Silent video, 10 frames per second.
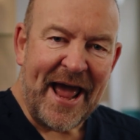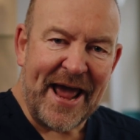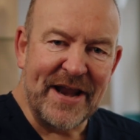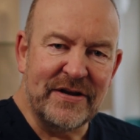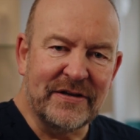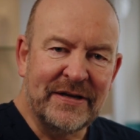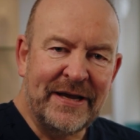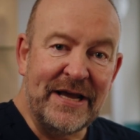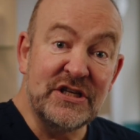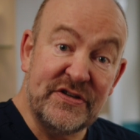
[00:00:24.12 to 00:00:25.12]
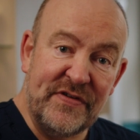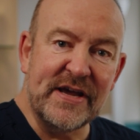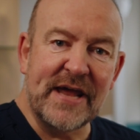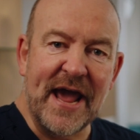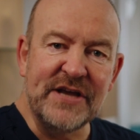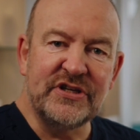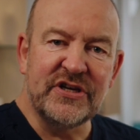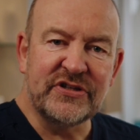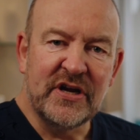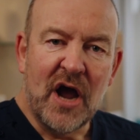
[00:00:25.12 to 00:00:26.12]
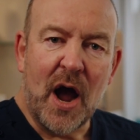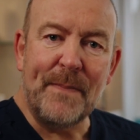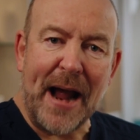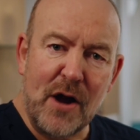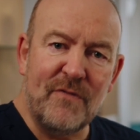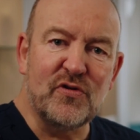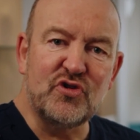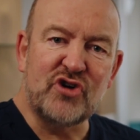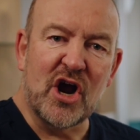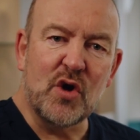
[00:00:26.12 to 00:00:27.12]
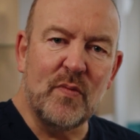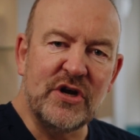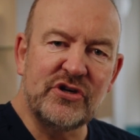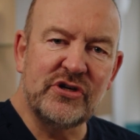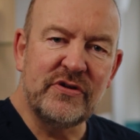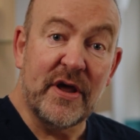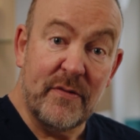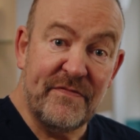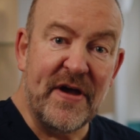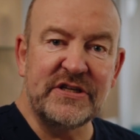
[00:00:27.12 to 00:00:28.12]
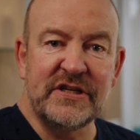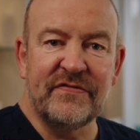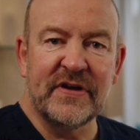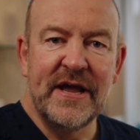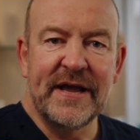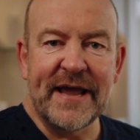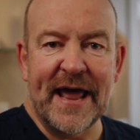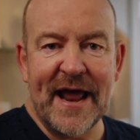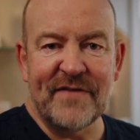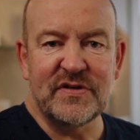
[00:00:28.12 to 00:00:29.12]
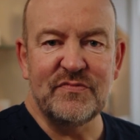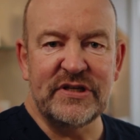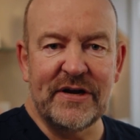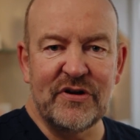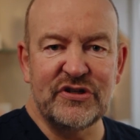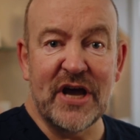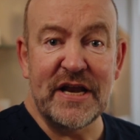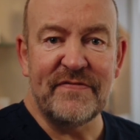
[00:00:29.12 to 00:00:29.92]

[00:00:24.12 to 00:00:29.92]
and in severe cases, a powerful drug which, though effective, can have some serious side